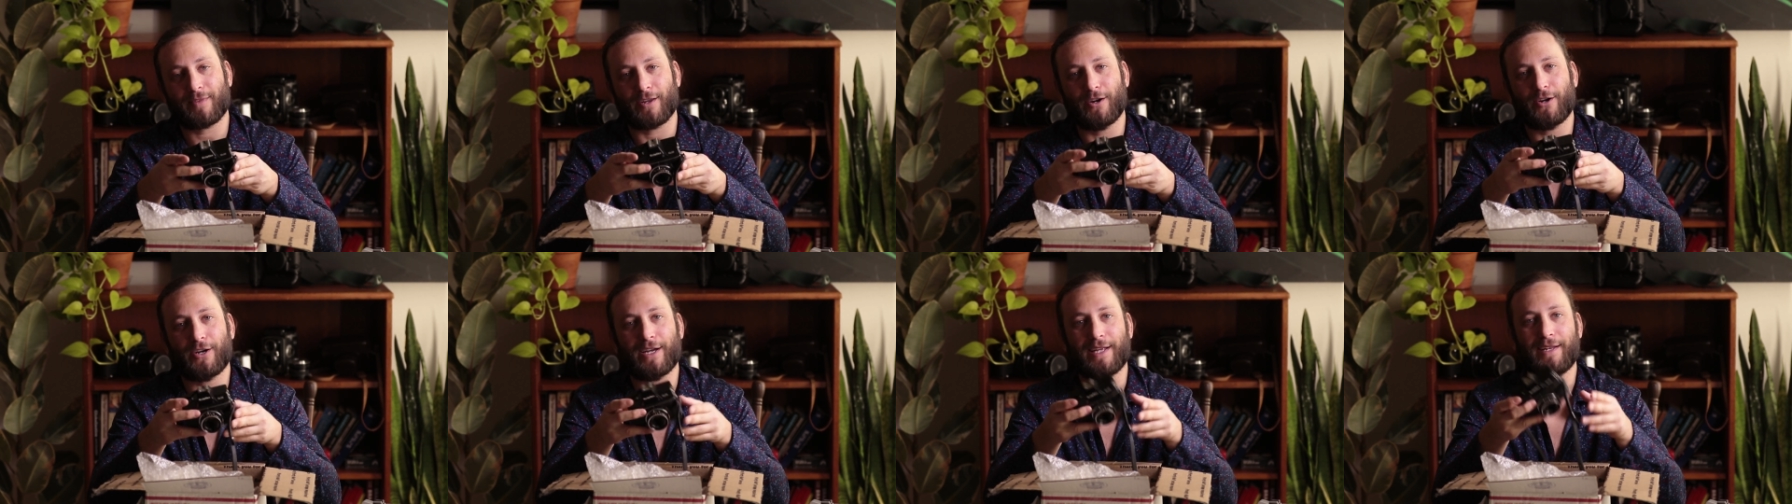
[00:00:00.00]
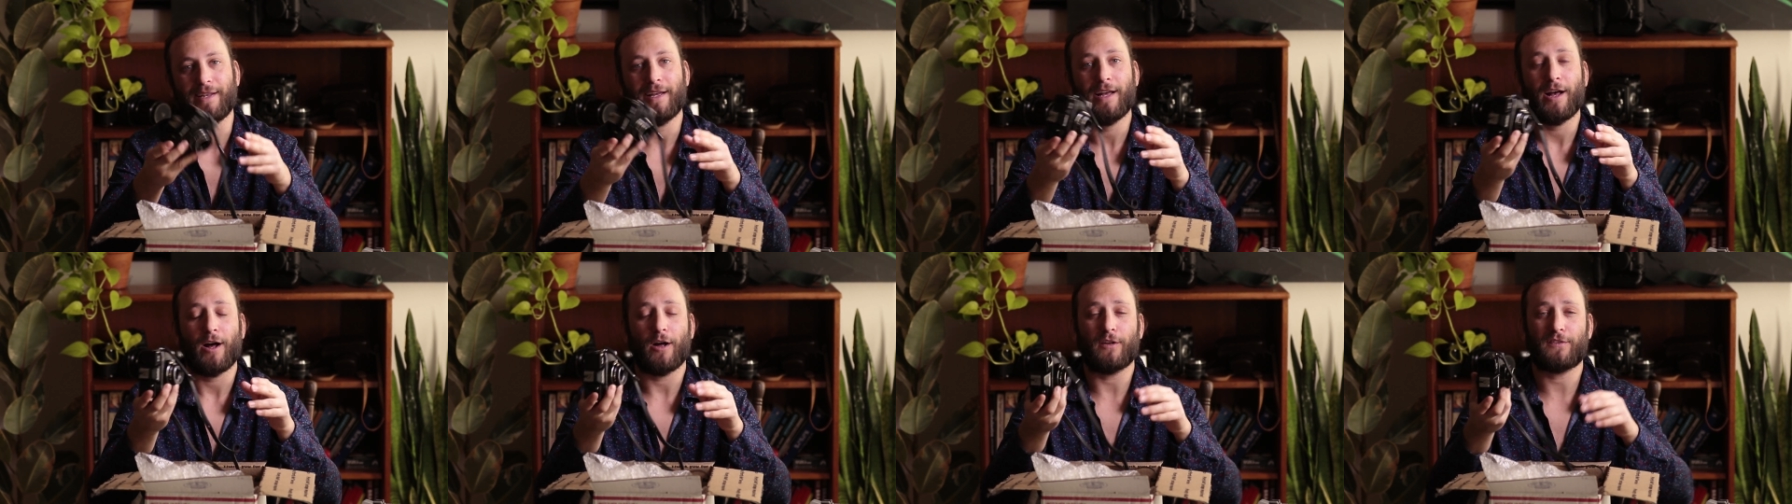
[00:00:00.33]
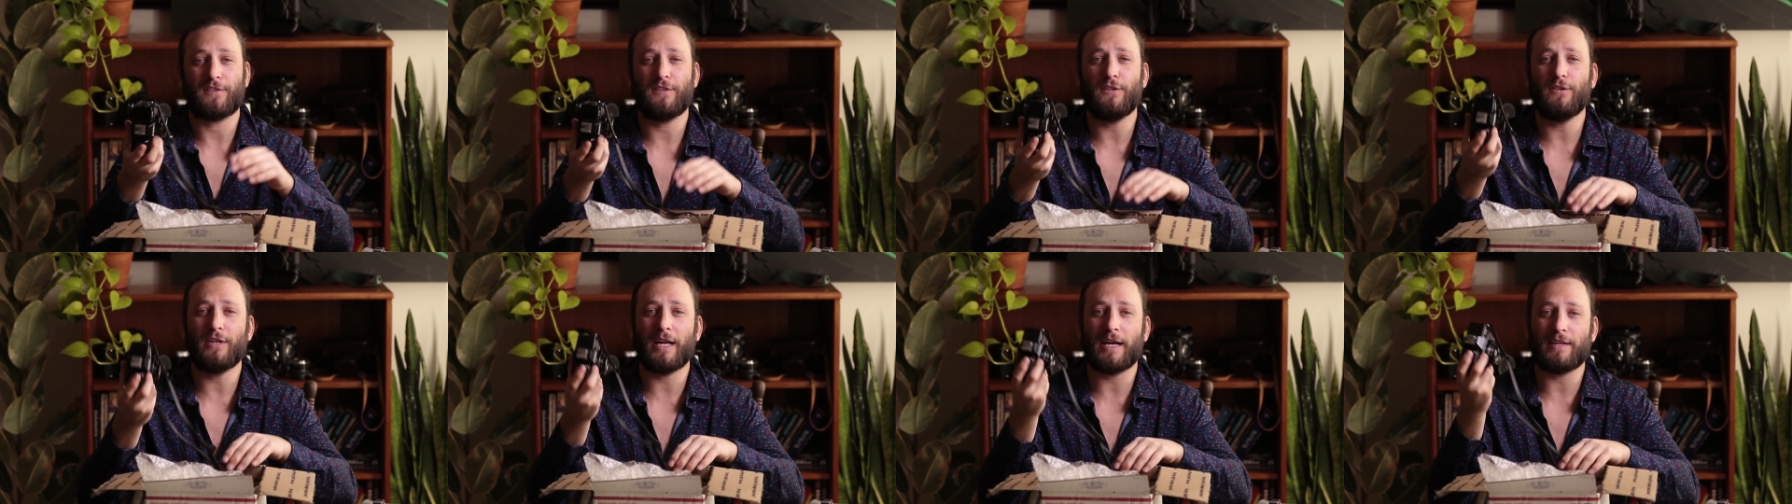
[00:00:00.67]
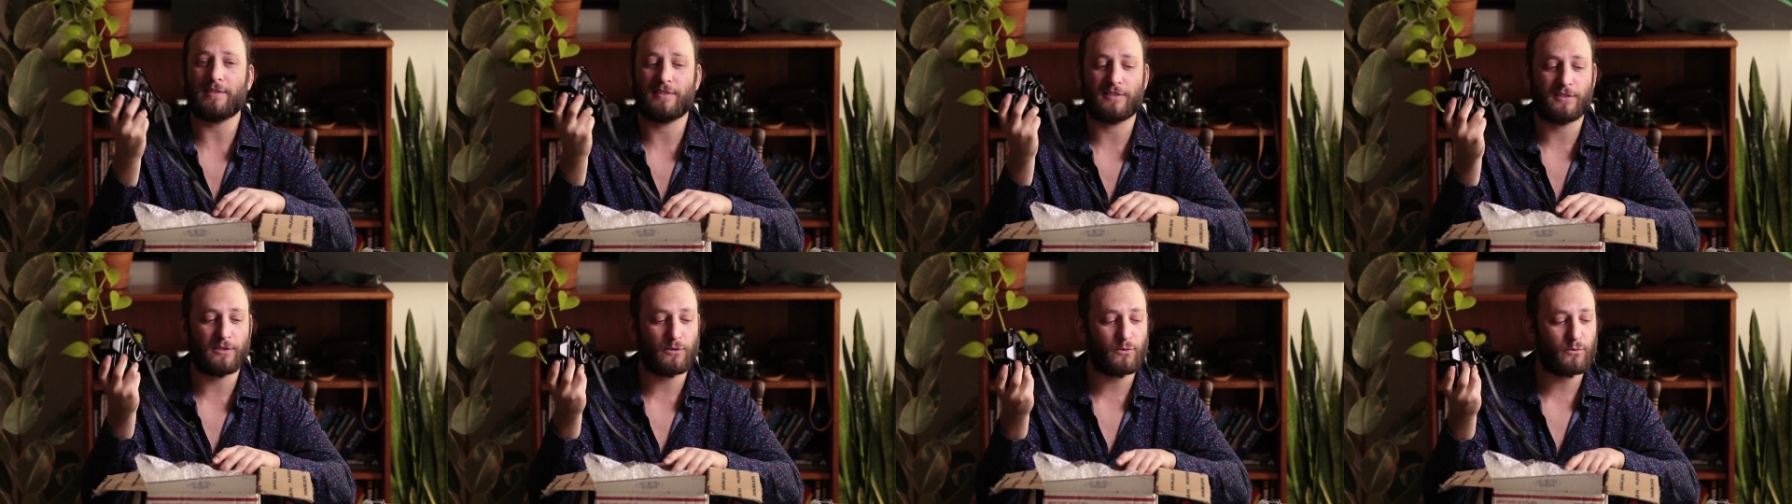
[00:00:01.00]
All right, I'll see you
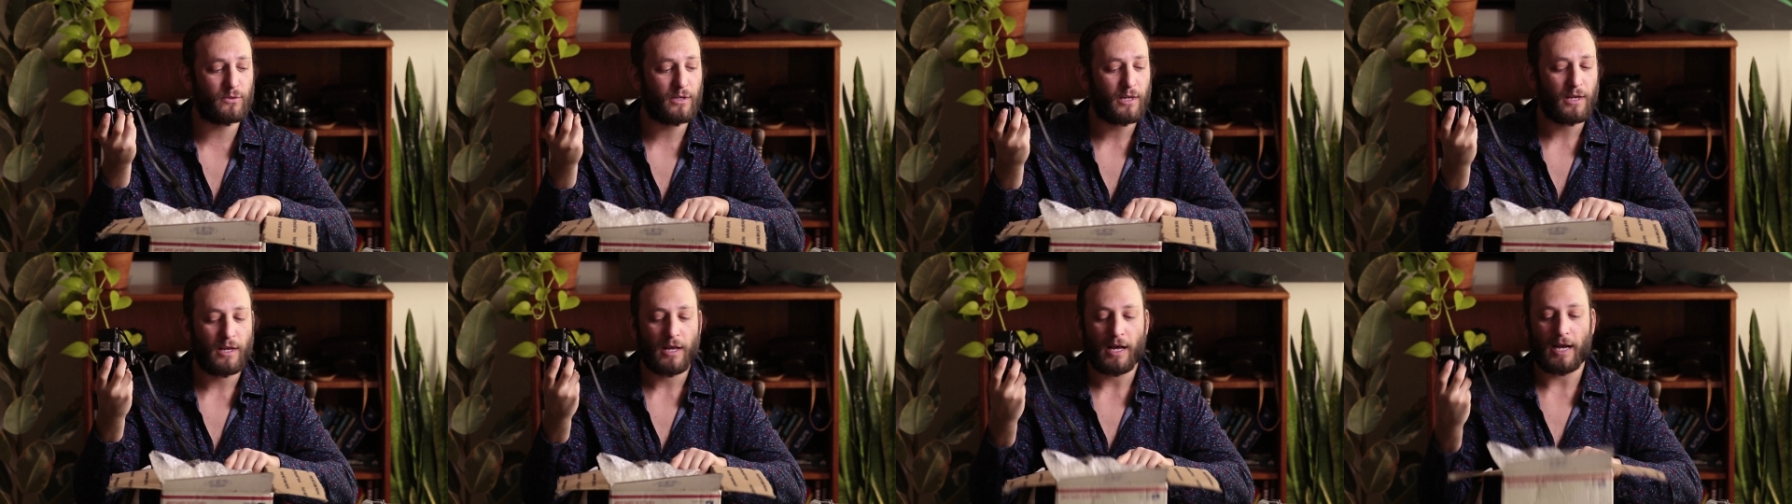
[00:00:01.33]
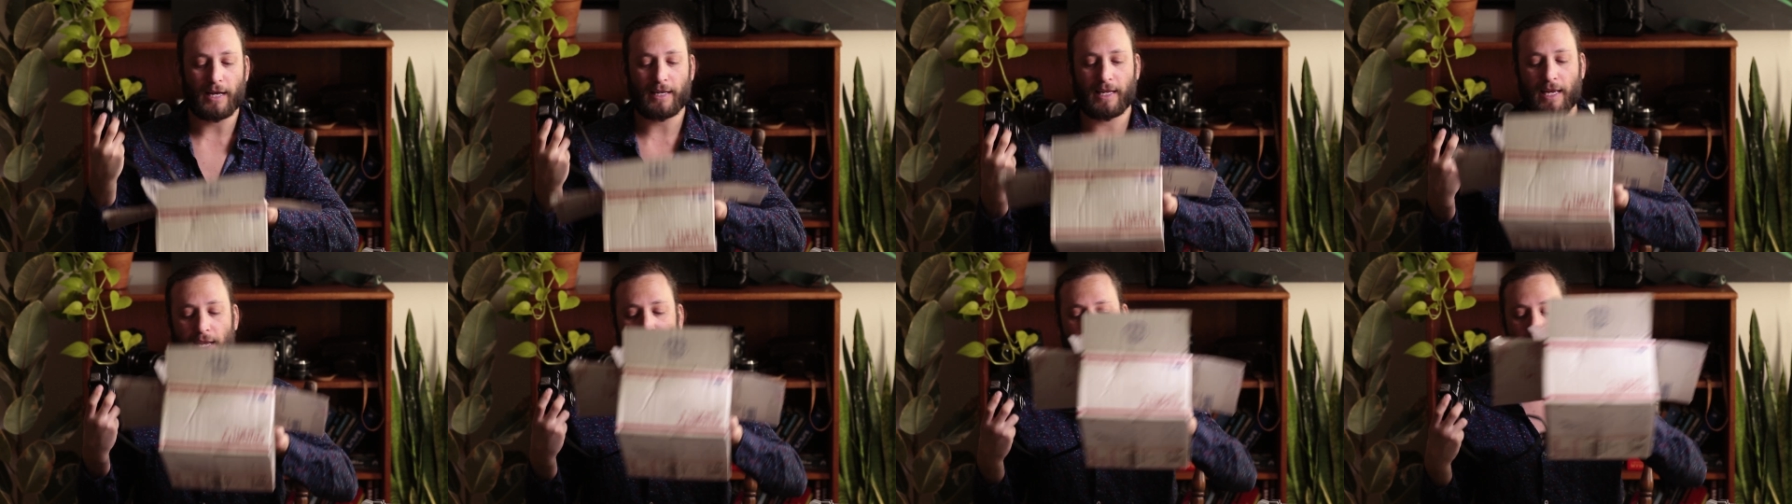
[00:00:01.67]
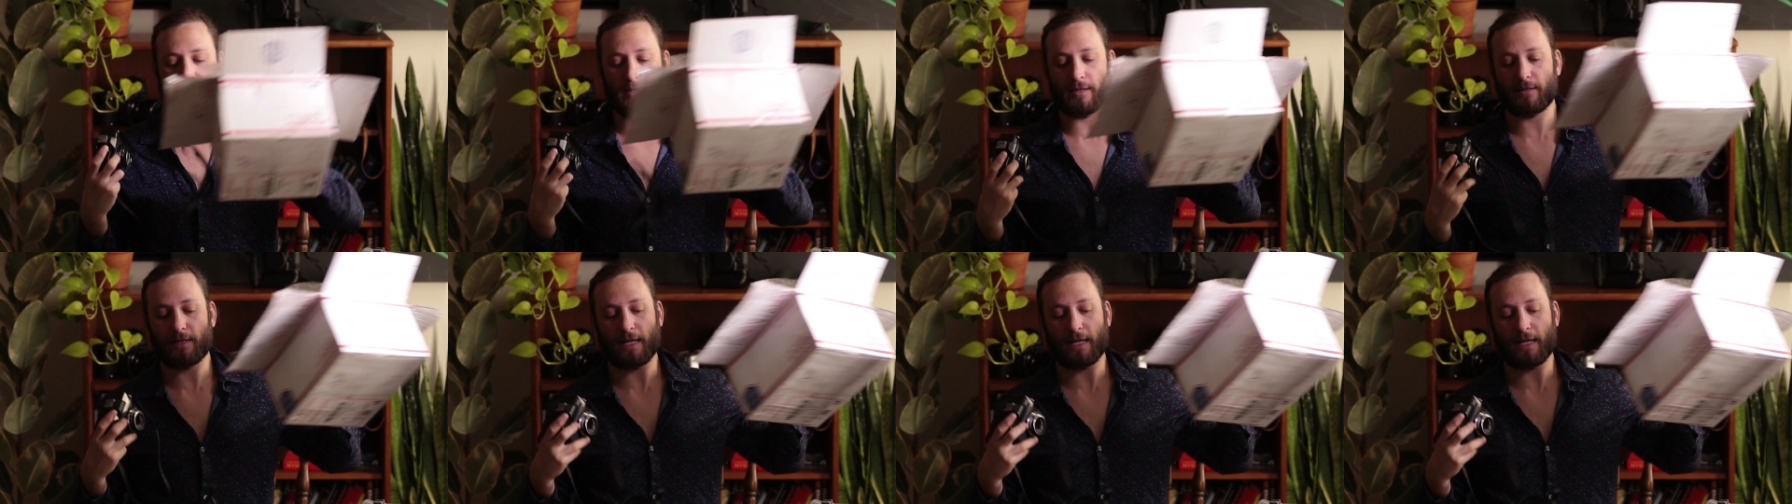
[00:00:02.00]
guys soon. Again,